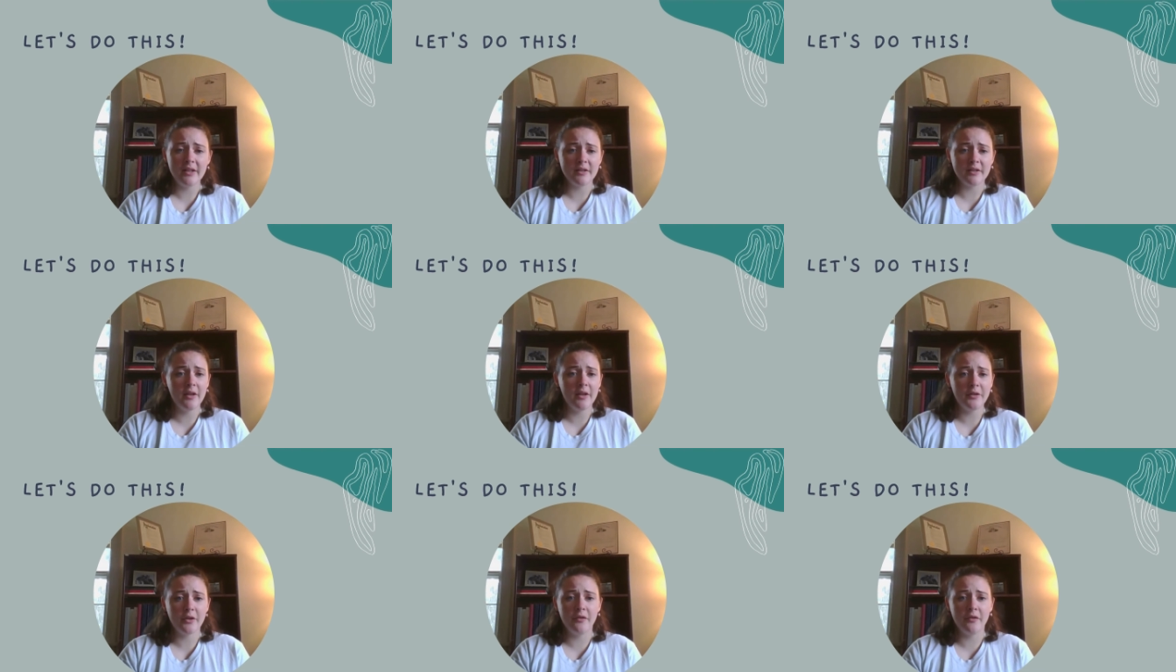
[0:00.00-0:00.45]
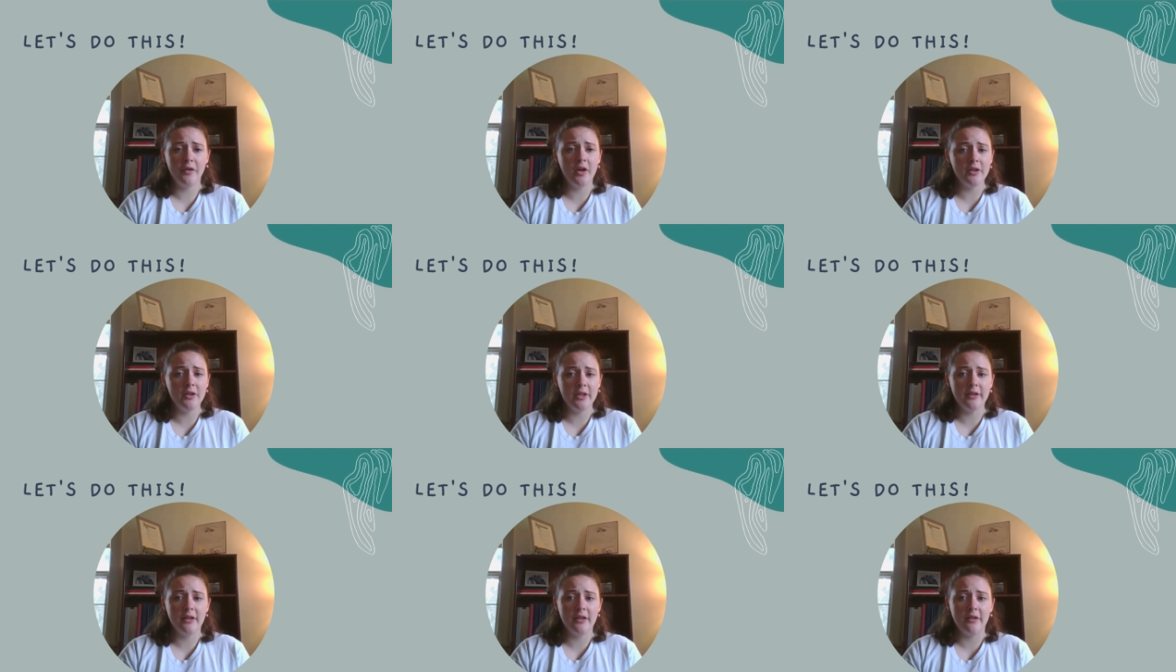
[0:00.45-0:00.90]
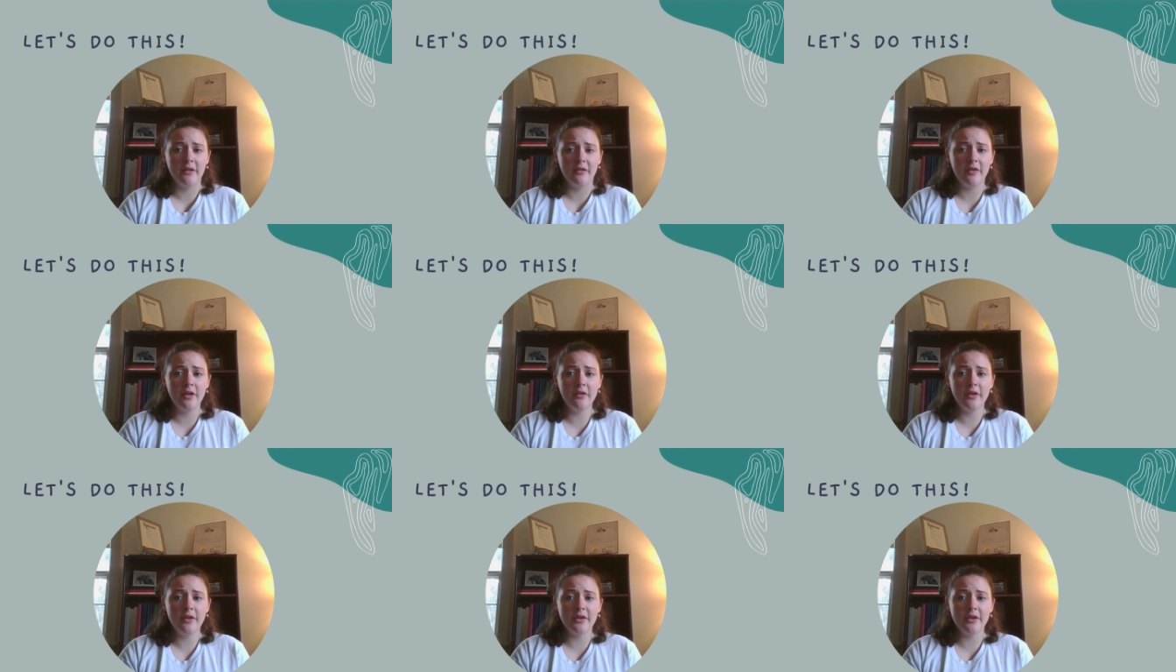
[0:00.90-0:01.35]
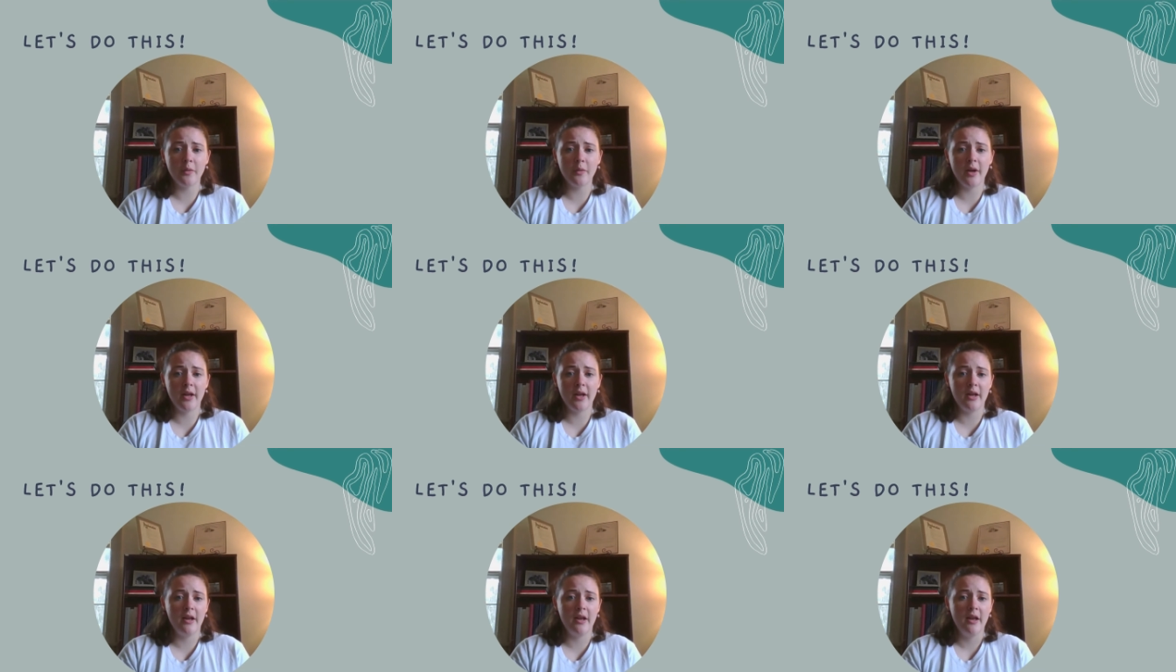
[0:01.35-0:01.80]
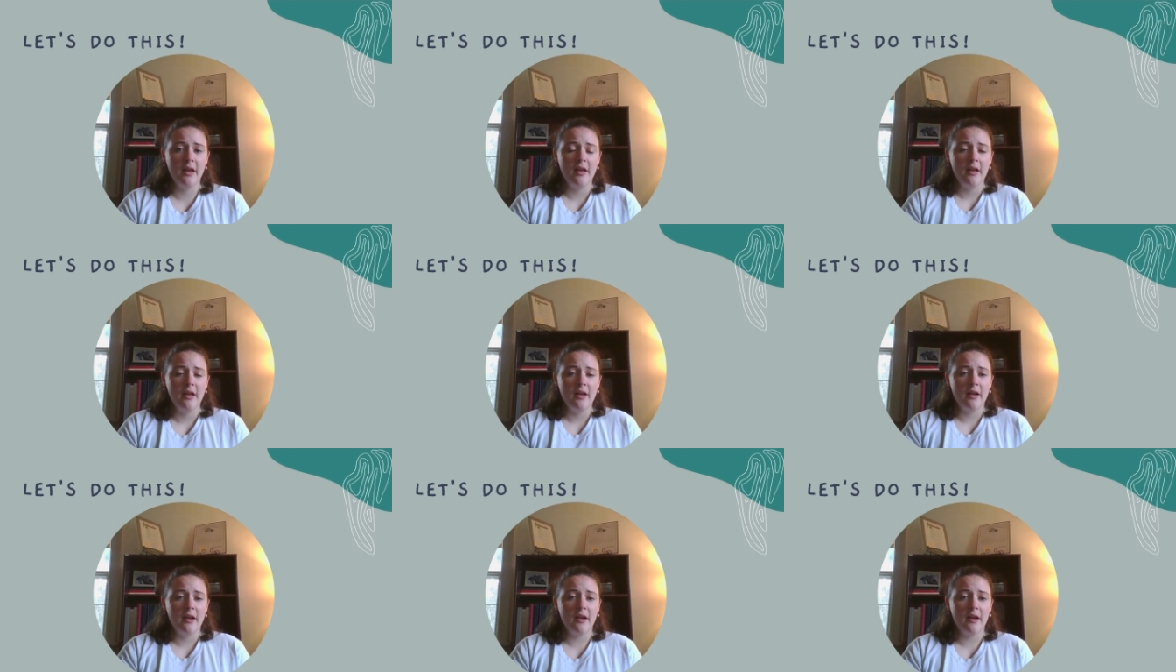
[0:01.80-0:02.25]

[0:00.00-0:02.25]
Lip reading: It is not their fault that they feel this way,